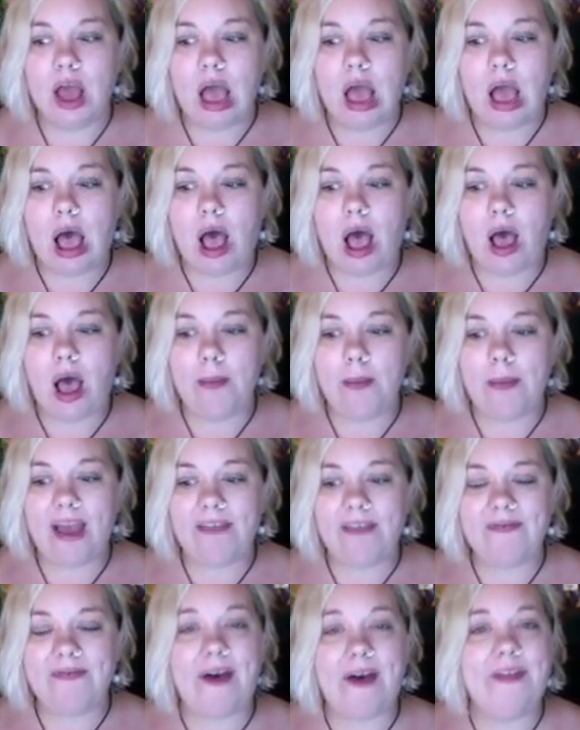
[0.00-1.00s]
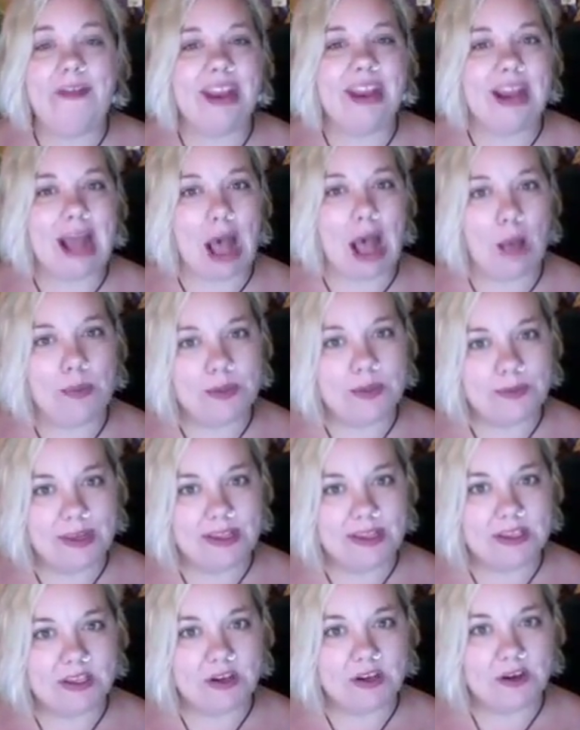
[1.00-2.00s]
I found that it helped me
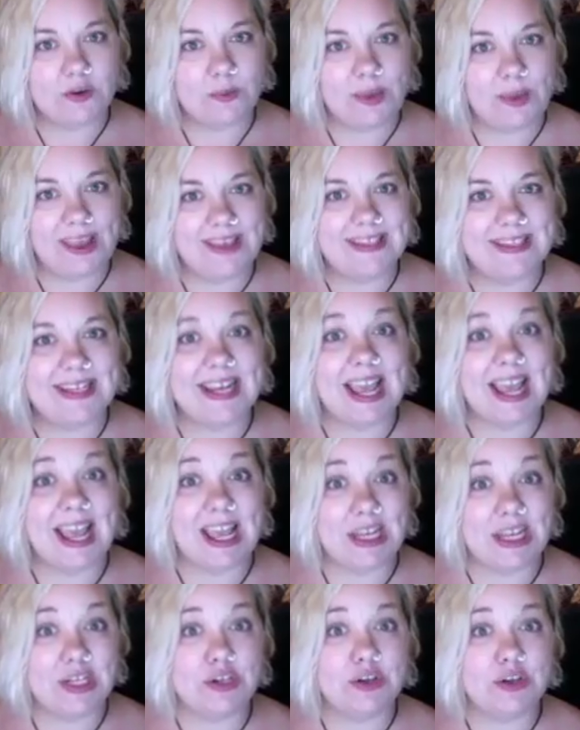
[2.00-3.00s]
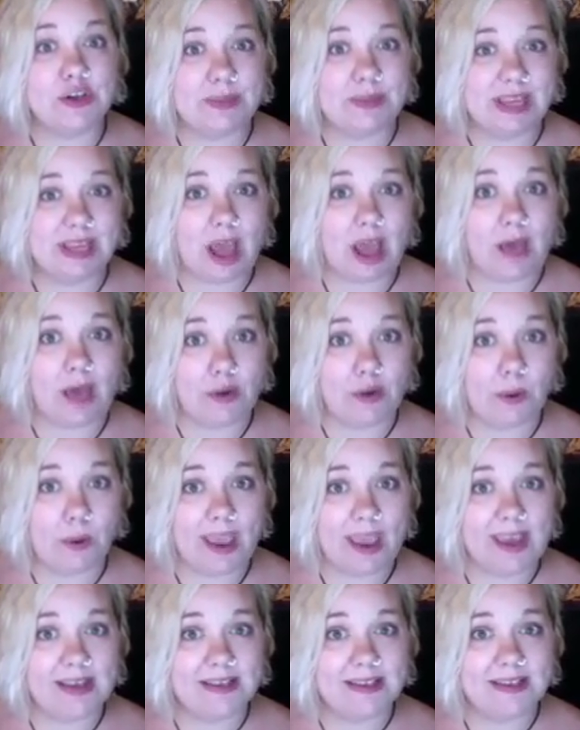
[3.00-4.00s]
in certain ways and it hindered me in other
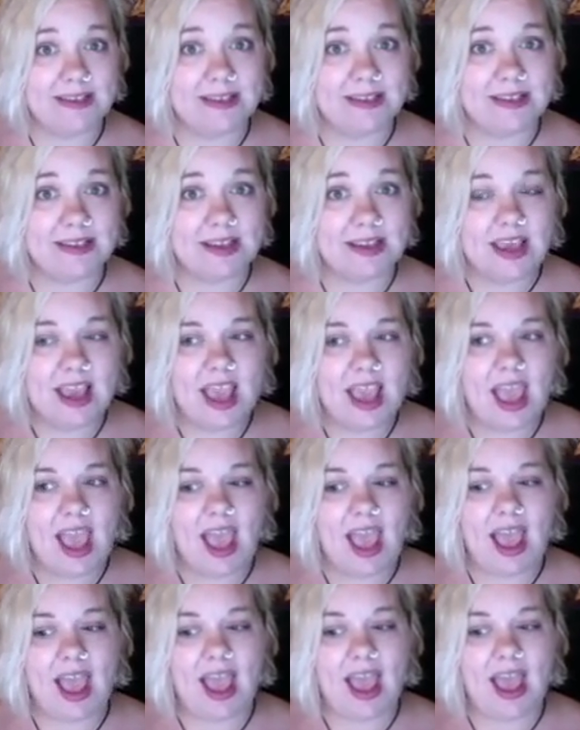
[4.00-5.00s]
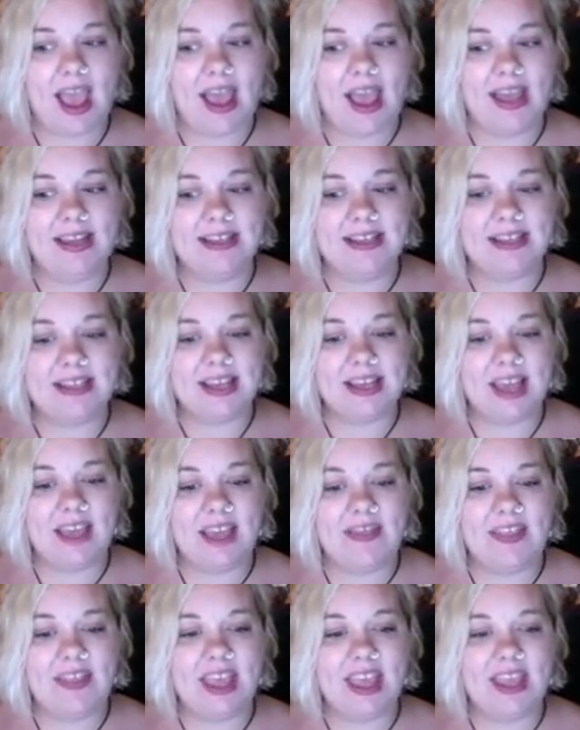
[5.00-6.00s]
ways. And
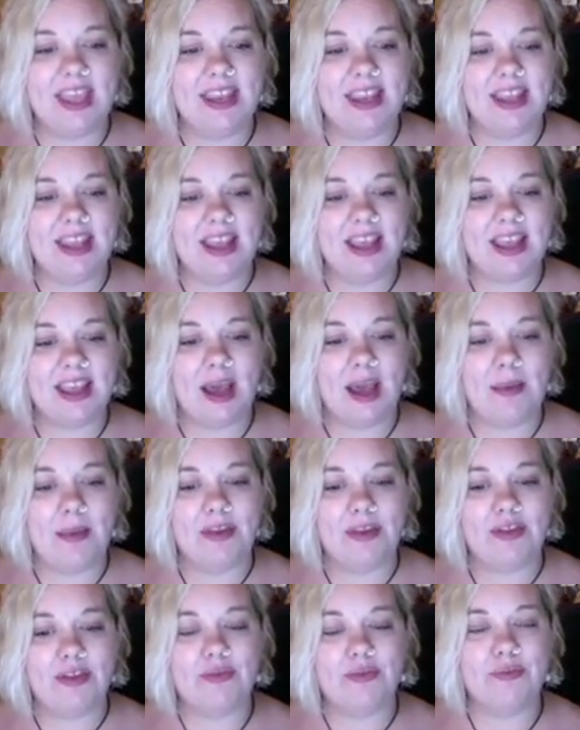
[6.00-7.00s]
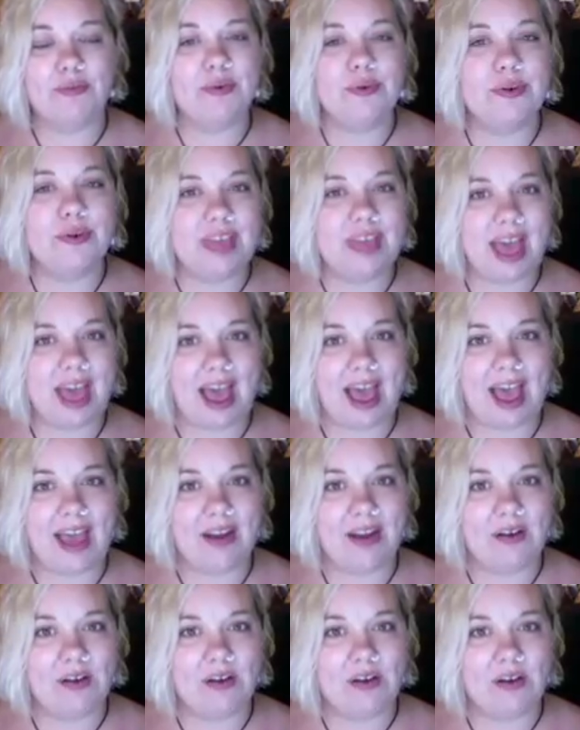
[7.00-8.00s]
then coming through that
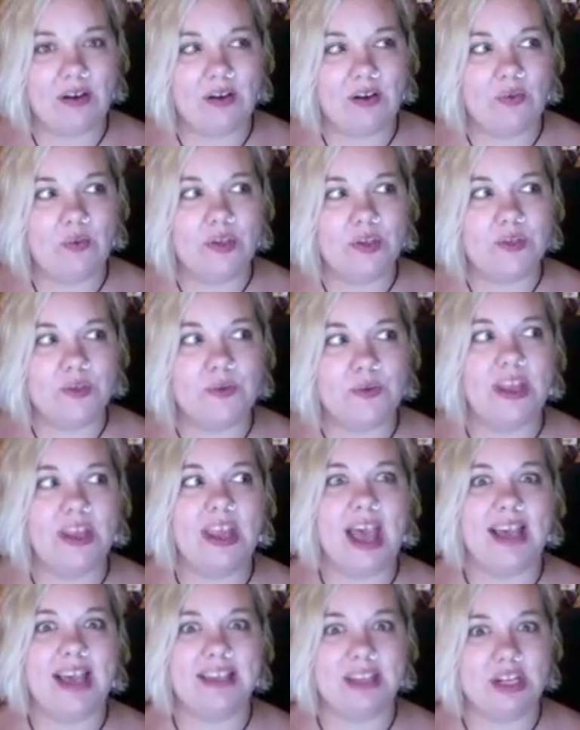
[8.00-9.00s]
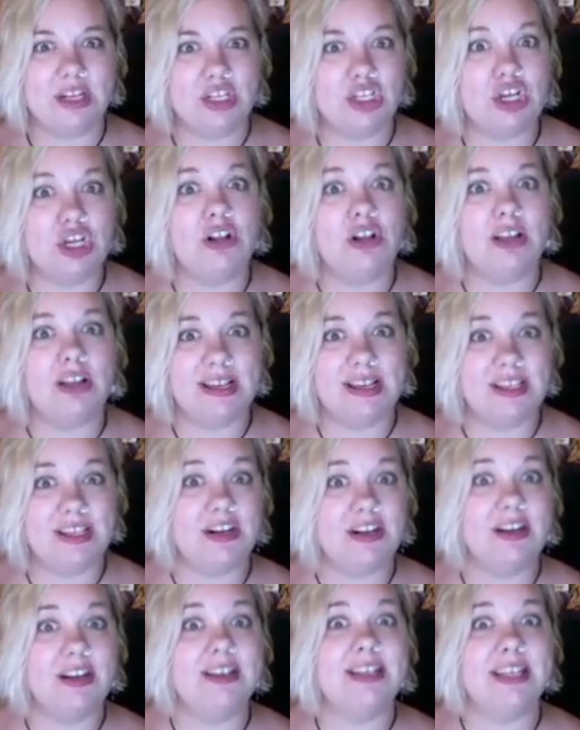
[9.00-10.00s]
was when, as an adult, I
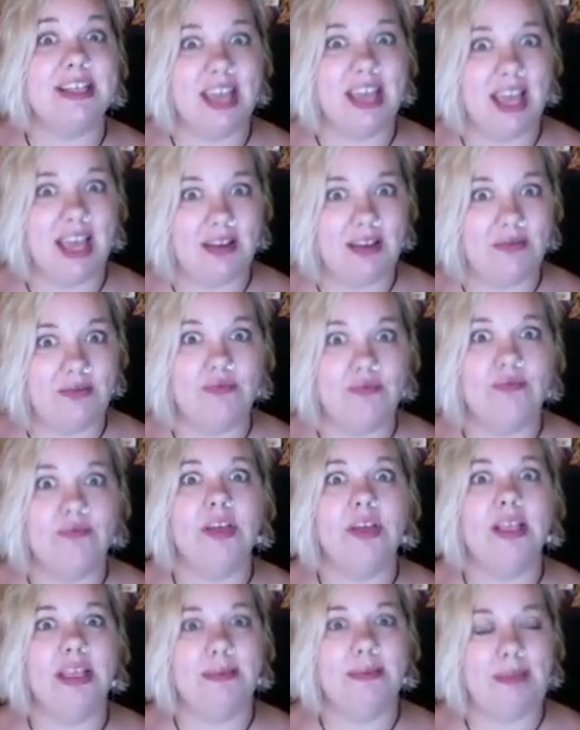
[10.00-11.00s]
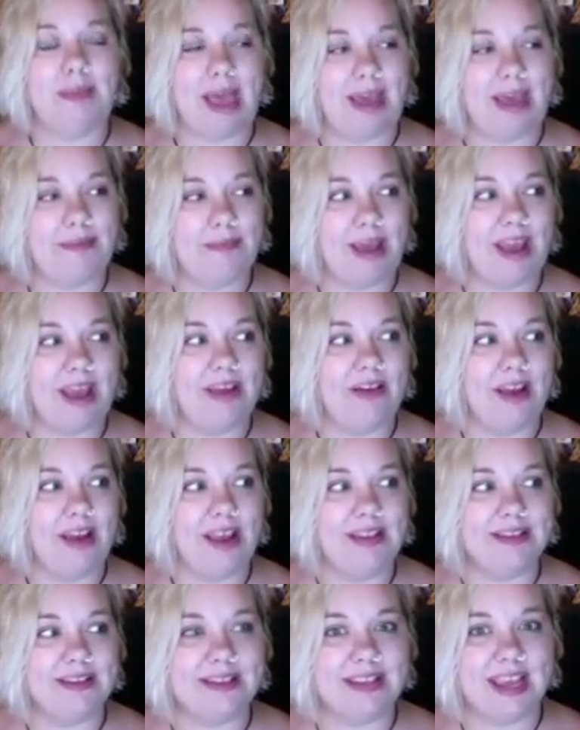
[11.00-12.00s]
started to get really bad
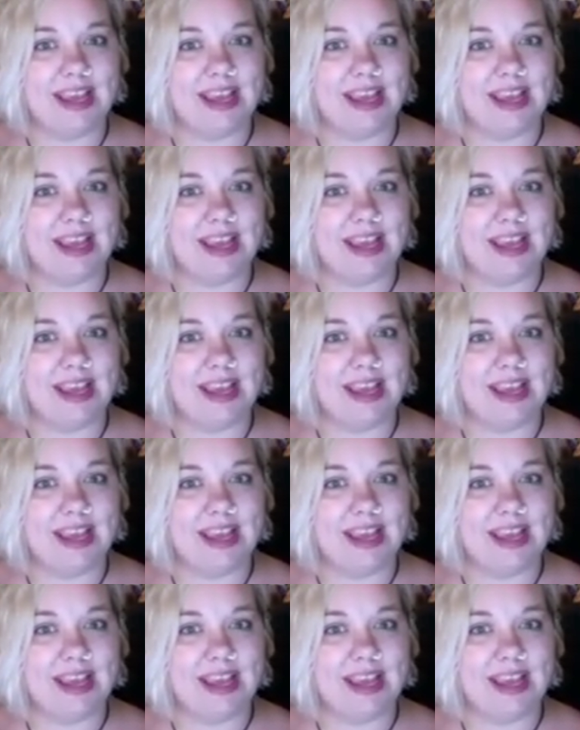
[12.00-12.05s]
migraines, like